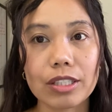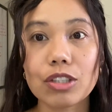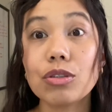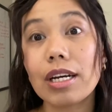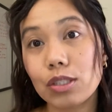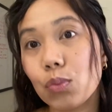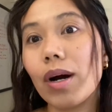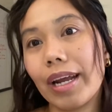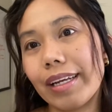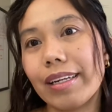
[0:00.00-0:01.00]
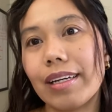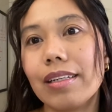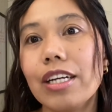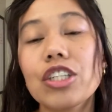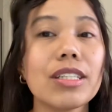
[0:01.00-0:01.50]
So that's what I did.
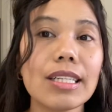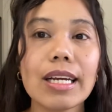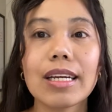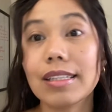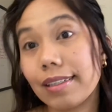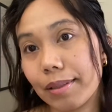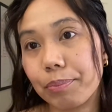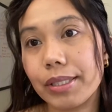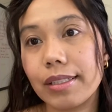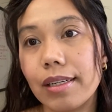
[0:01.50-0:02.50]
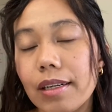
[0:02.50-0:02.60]
It's just like a tips.